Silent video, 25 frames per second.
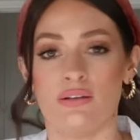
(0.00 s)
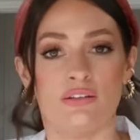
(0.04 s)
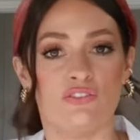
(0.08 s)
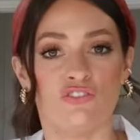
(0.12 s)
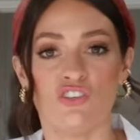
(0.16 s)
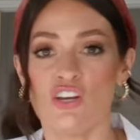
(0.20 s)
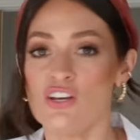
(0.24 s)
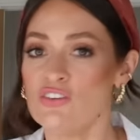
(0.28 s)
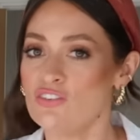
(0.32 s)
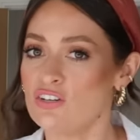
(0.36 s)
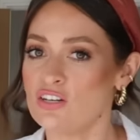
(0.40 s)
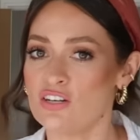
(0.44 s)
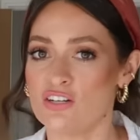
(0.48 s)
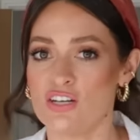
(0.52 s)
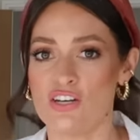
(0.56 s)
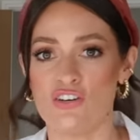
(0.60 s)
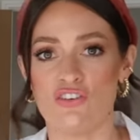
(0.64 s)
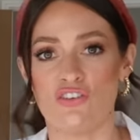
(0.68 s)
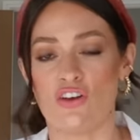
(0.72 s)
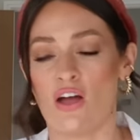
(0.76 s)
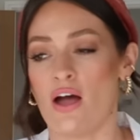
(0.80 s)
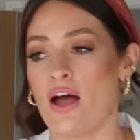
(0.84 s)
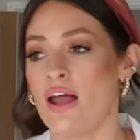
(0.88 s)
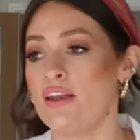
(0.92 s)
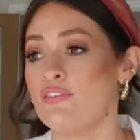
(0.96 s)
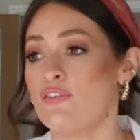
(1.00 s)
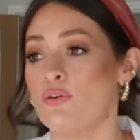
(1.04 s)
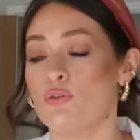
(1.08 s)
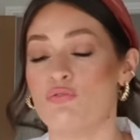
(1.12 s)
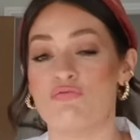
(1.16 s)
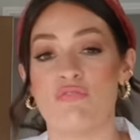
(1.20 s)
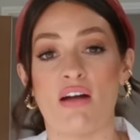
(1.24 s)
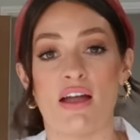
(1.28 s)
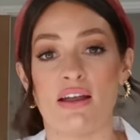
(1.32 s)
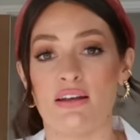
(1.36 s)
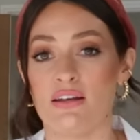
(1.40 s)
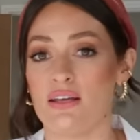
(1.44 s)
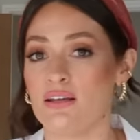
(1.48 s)
jeans and a t-shirt, and if it was
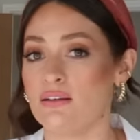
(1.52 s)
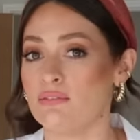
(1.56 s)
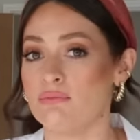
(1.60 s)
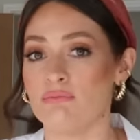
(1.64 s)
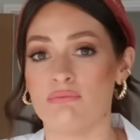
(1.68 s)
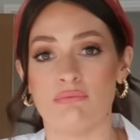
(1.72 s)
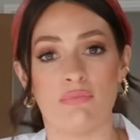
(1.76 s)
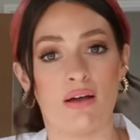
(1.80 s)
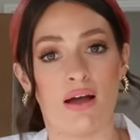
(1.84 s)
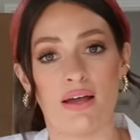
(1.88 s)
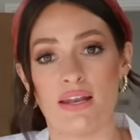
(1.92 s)
raining,